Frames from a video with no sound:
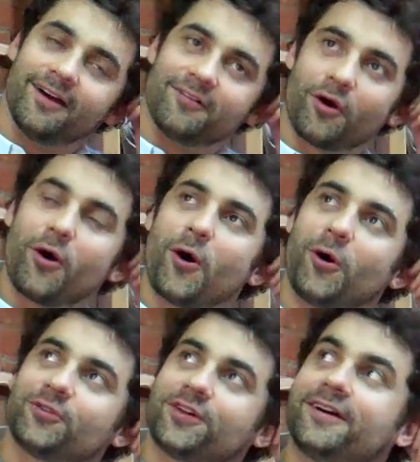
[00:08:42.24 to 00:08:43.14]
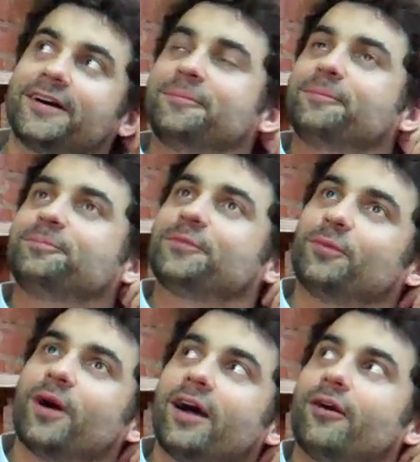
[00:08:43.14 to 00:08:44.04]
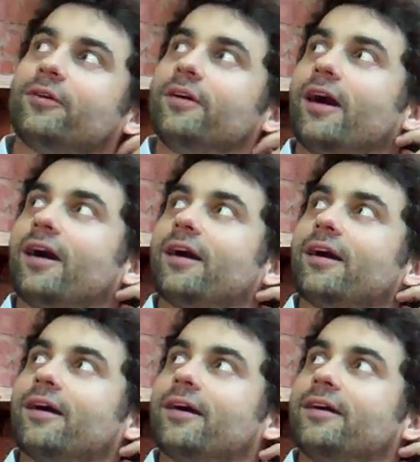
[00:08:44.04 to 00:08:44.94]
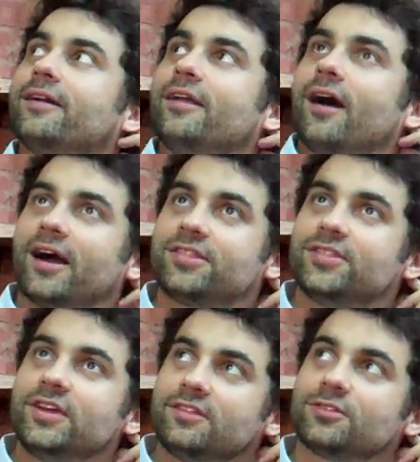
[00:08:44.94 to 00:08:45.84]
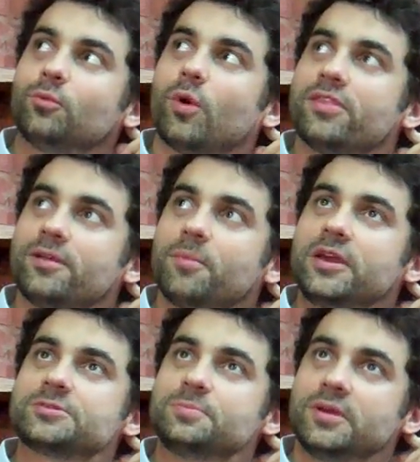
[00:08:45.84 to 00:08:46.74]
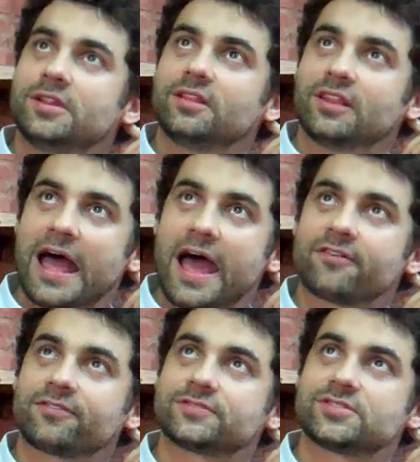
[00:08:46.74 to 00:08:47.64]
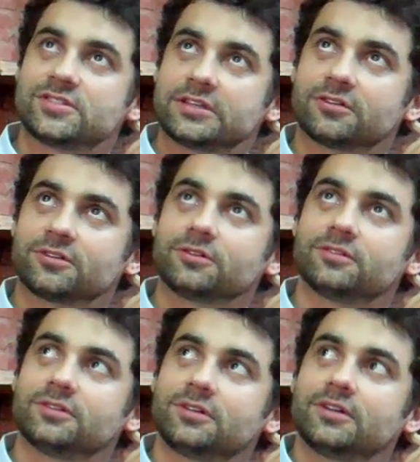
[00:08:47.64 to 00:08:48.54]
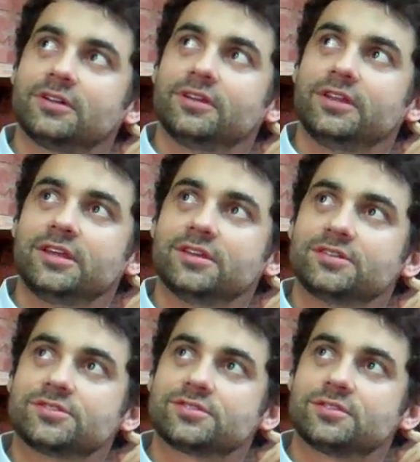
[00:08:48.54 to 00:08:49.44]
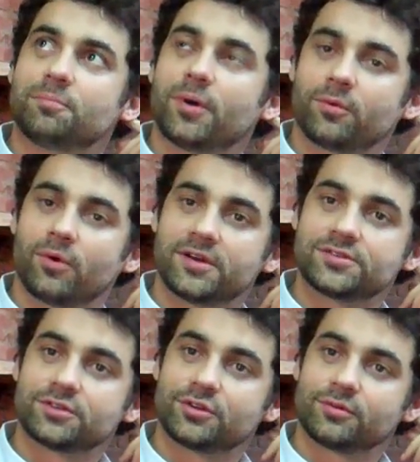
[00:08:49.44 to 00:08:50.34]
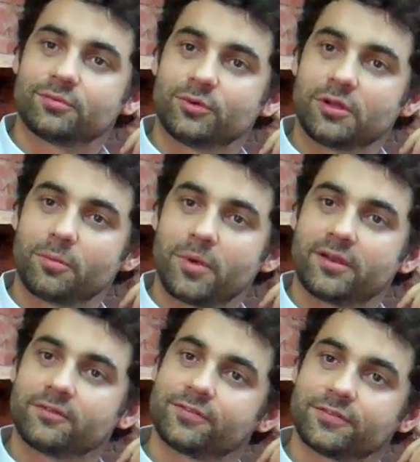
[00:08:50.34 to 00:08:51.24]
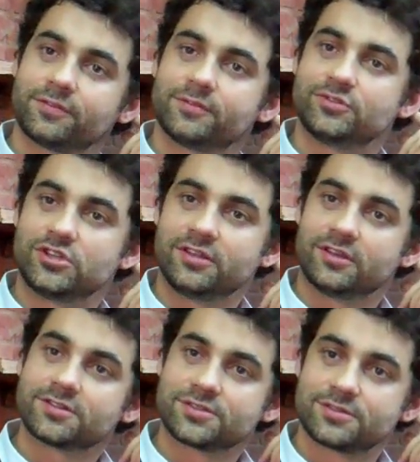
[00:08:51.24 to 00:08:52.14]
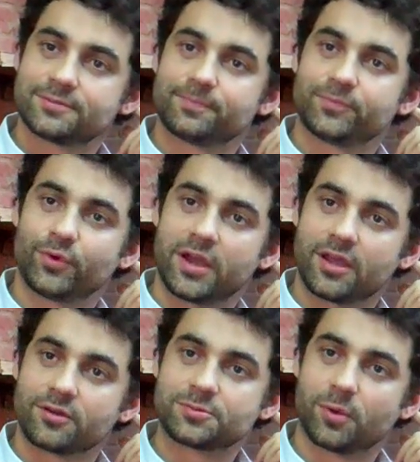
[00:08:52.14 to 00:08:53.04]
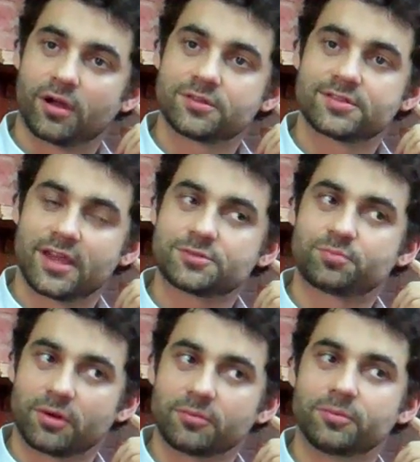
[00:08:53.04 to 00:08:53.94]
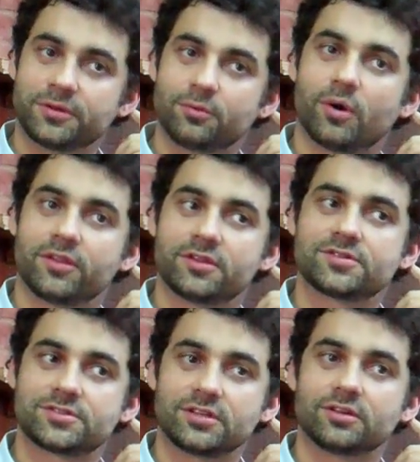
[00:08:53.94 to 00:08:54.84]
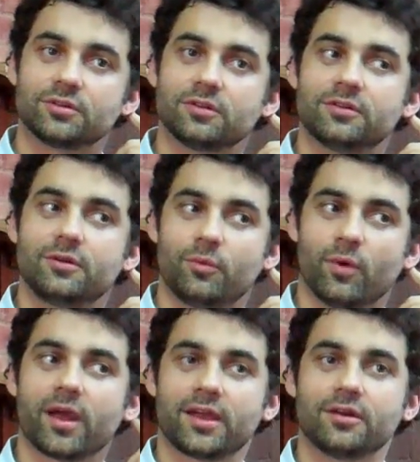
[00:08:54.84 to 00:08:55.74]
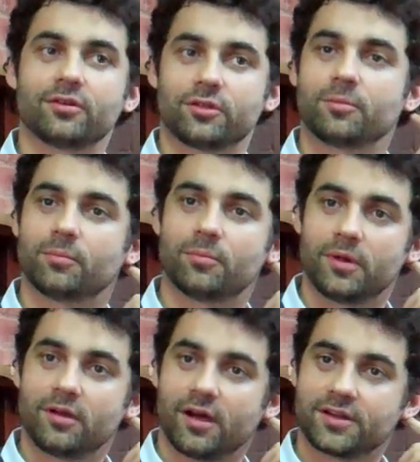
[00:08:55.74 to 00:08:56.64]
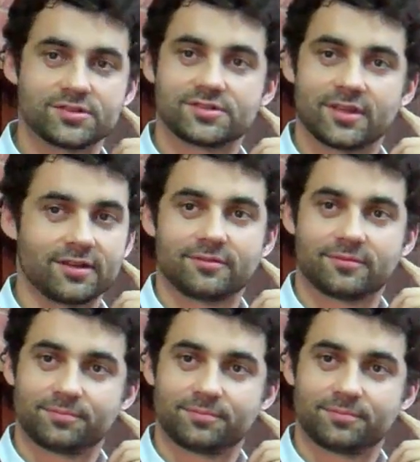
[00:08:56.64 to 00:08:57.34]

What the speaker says: Of all time? Wow. I think the one that makes me laugh still is the Budweiser Real Men of Genius radio spots. That's probably the one that still, when I hear them, I just think